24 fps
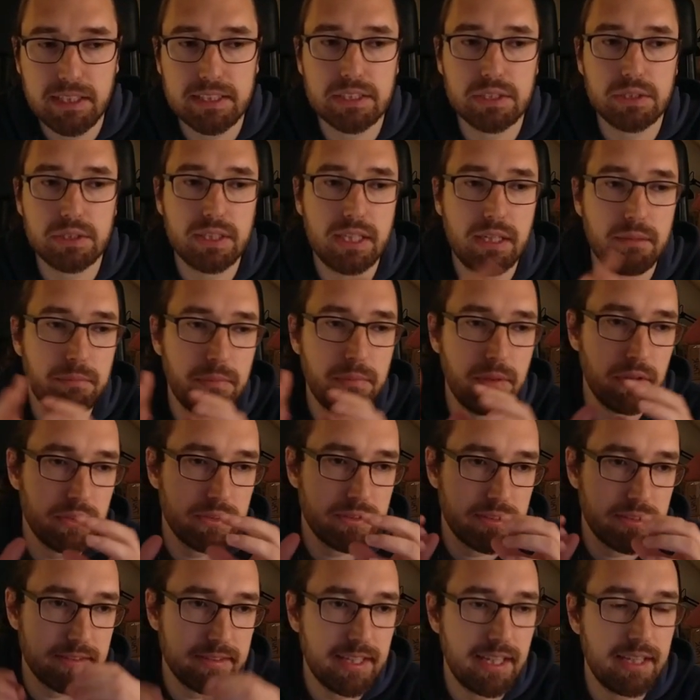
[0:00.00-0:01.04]
So keep
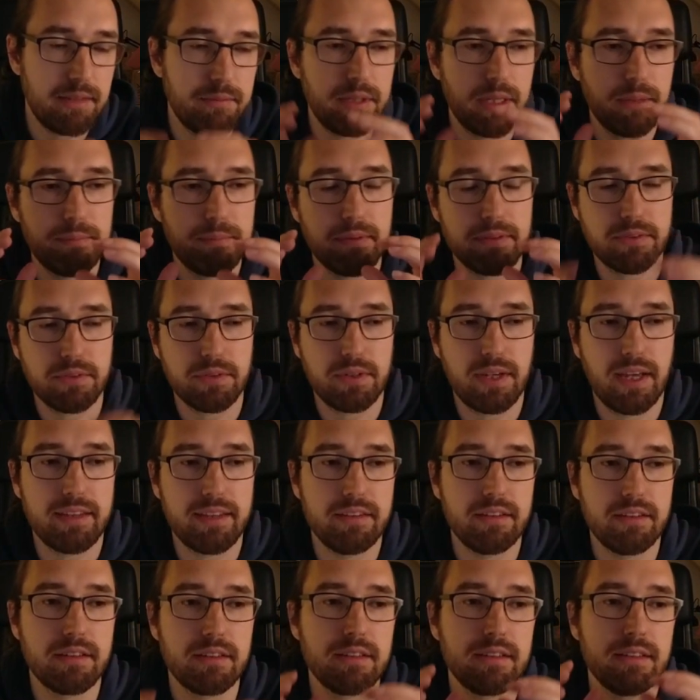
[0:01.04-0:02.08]
those the same, keep this
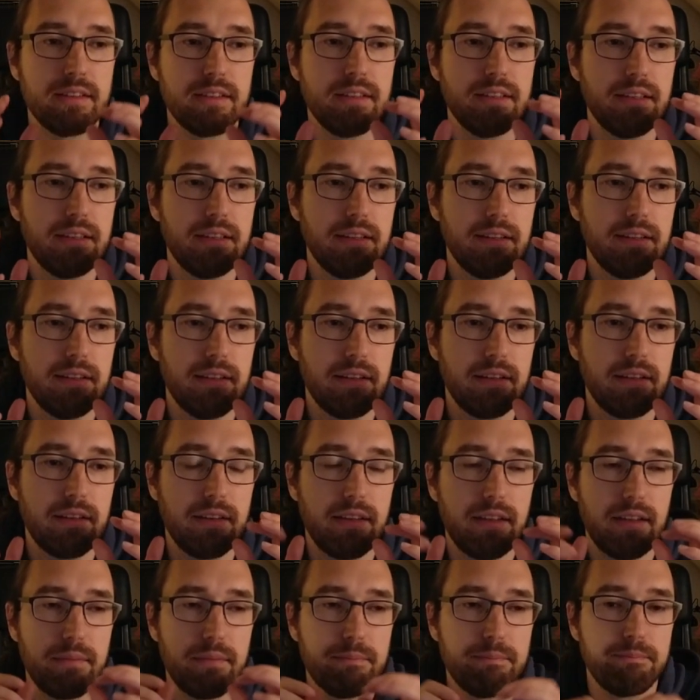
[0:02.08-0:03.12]
together,
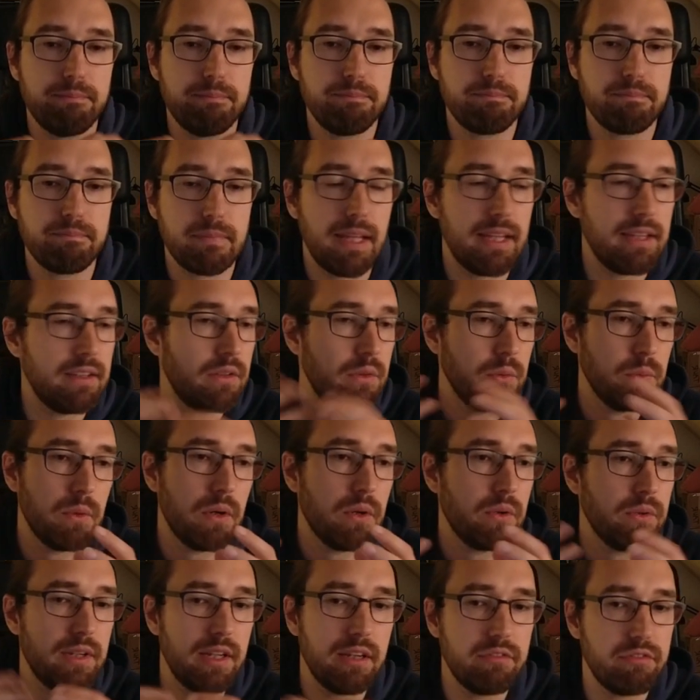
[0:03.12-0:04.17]
and you
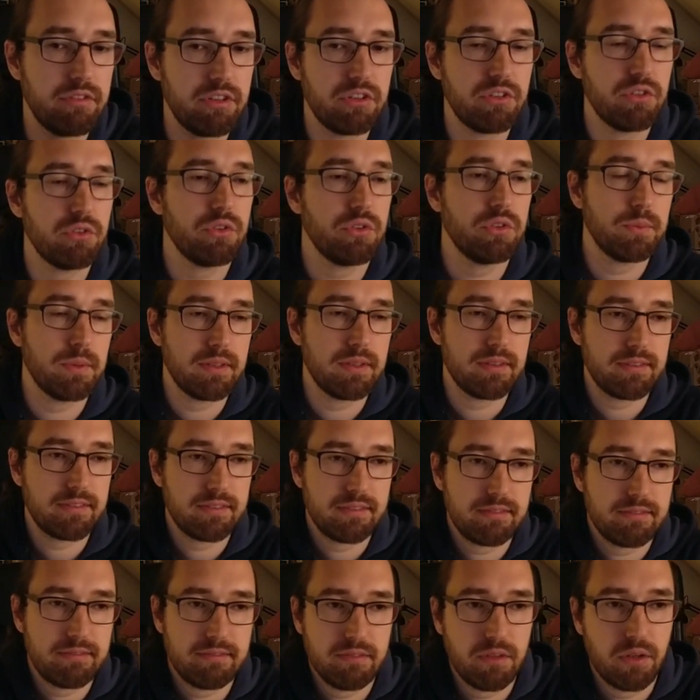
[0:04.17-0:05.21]
won't have issues with
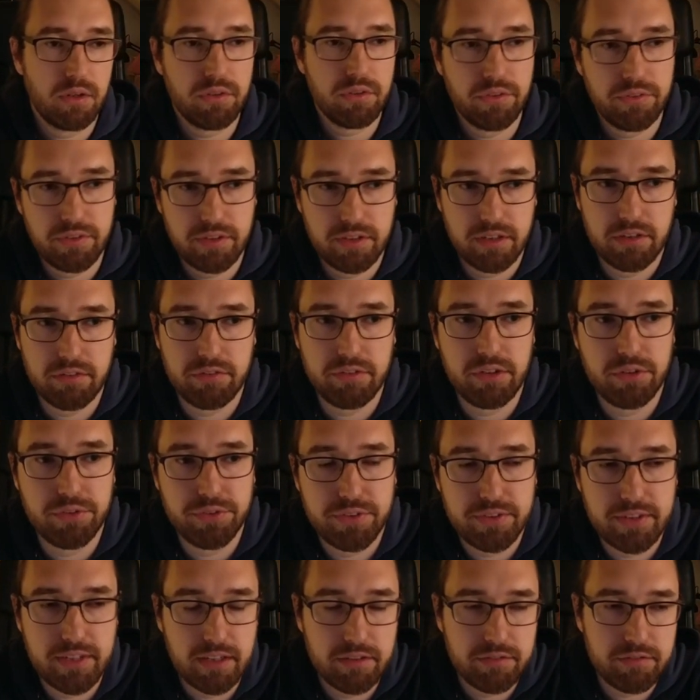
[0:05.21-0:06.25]
all this
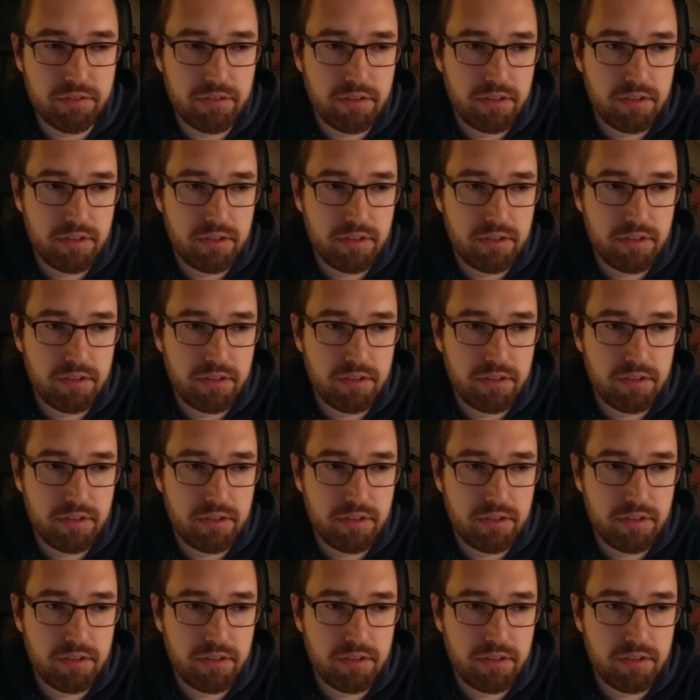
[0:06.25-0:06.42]
interference stuff,